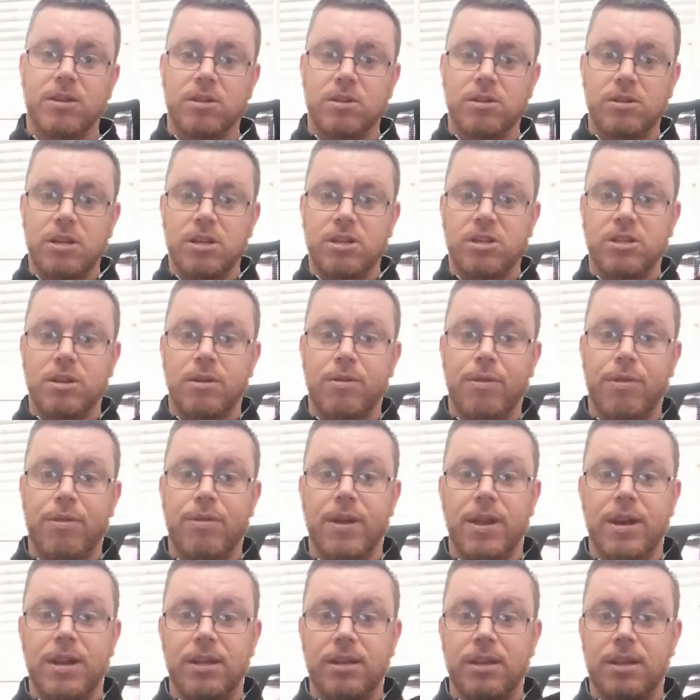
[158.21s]

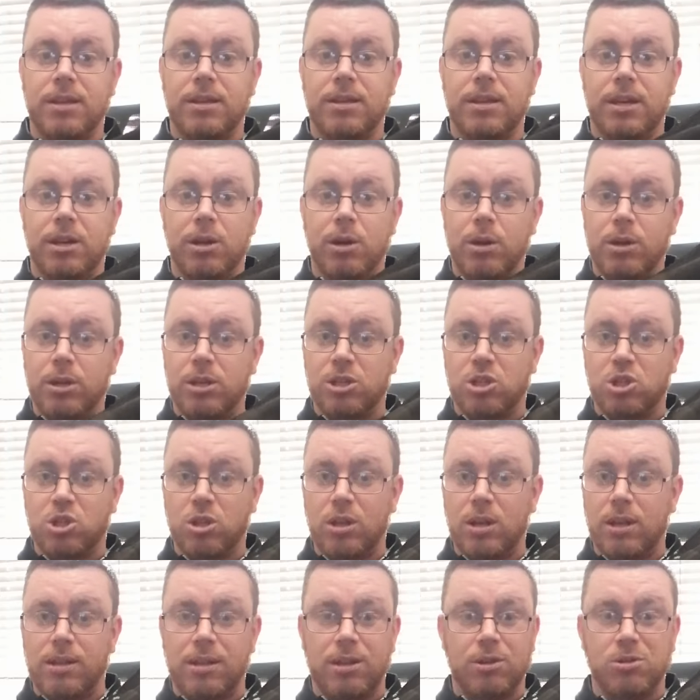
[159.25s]

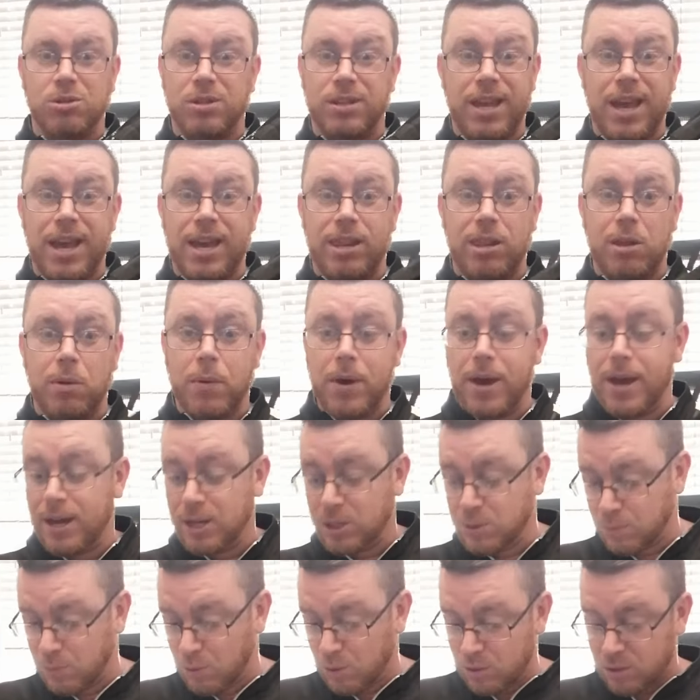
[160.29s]
it doesn't get in the way
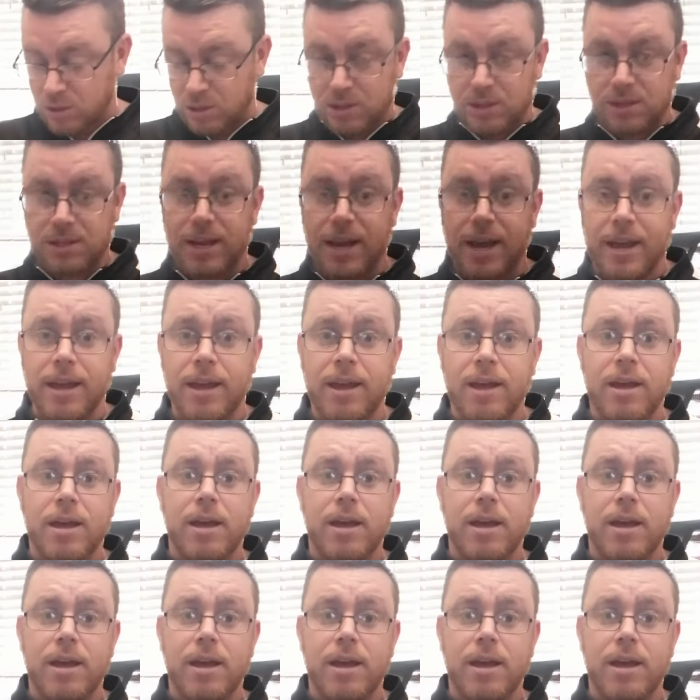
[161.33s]
as much as, say,